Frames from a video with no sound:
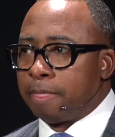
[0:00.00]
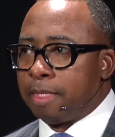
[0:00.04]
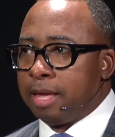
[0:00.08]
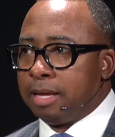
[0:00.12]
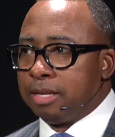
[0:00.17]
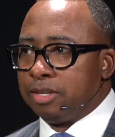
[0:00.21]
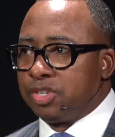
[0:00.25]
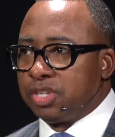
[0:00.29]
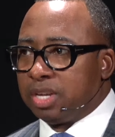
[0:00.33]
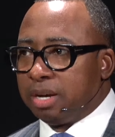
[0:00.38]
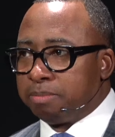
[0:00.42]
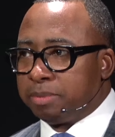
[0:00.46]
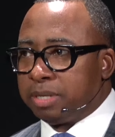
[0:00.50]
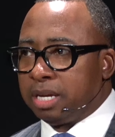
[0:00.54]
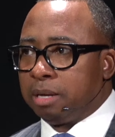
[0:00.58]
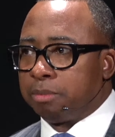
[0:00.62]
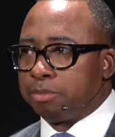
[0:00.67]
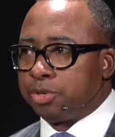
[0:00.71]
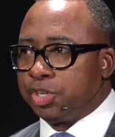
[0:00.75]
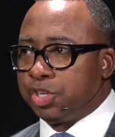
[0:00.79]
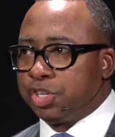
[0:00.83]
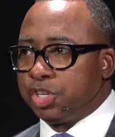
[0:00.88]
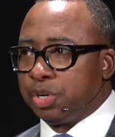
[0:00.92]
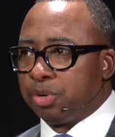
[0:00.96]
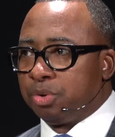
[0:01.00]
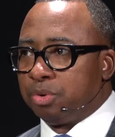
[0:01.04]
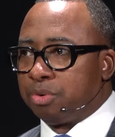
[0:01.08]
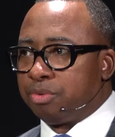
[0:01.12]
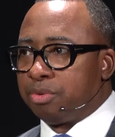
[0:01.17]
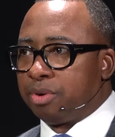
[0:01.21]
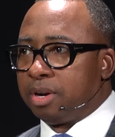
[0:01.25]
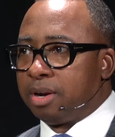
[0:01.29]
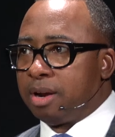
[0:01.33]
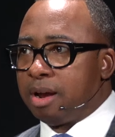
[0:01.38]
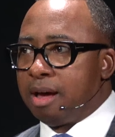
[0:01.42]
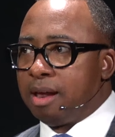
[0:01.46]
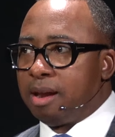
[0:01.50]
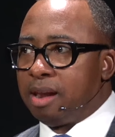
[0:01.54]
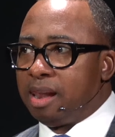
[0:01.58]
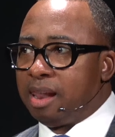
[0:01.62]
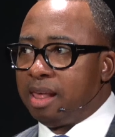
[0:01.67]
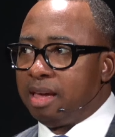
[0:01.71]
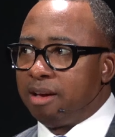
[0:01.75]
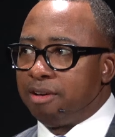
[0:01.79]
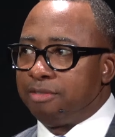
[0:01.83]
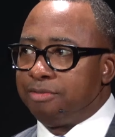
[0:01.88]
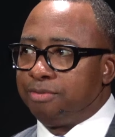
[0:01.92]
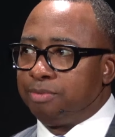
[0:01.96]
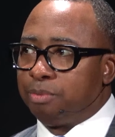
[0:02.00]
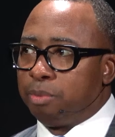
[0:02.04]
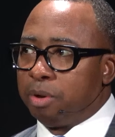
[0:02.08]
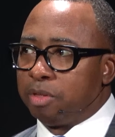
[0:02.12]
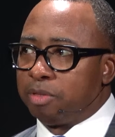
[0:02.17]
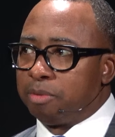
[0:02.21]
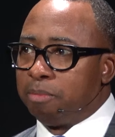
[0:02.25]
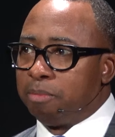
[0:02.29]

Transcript: And sometimes children are left with